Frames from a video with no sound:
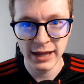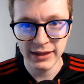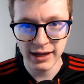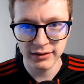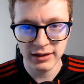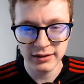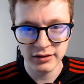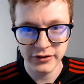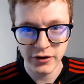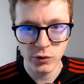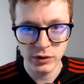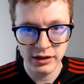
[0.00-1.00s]
And that thing to
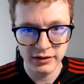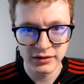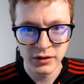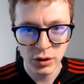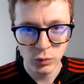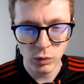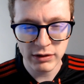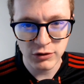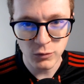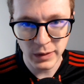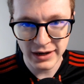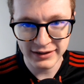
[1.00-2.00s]
know is when
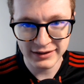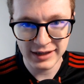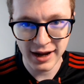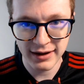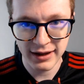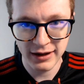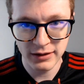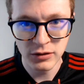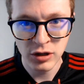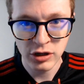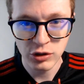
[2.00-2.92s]
you buy Stathead,